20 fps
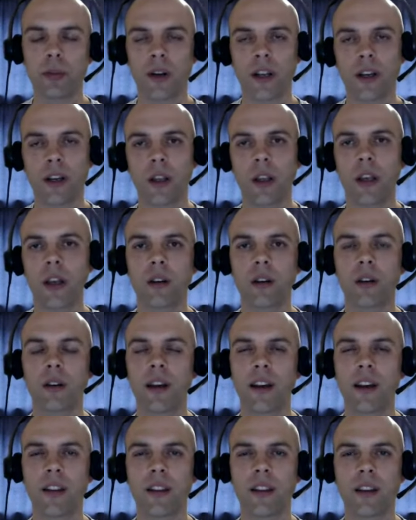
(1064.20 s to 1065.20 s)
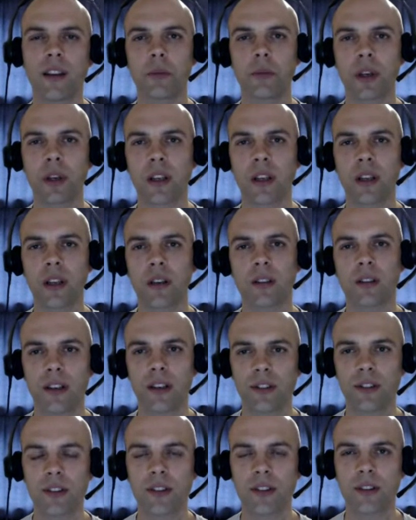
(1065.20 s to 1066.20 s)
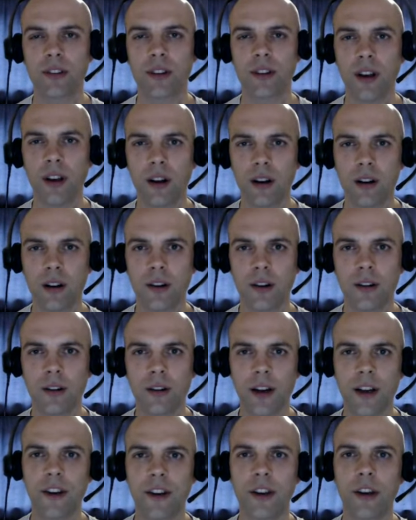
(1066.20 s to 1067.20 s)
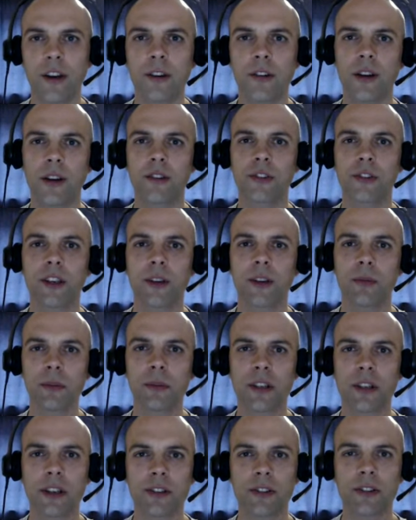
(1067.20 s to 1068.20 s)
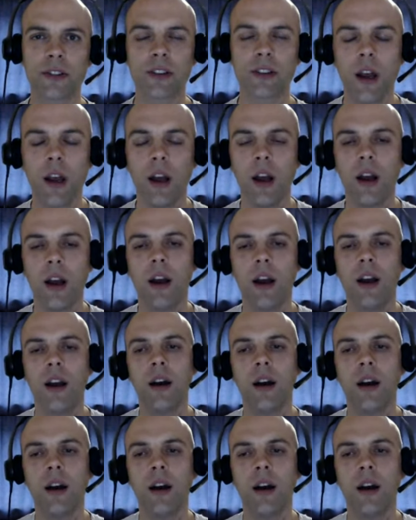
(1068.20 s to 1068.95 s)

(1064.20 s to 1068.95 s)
it's like, oh, how the hell am I going to test this? Oh, I know, I'll skip tests. Yeah,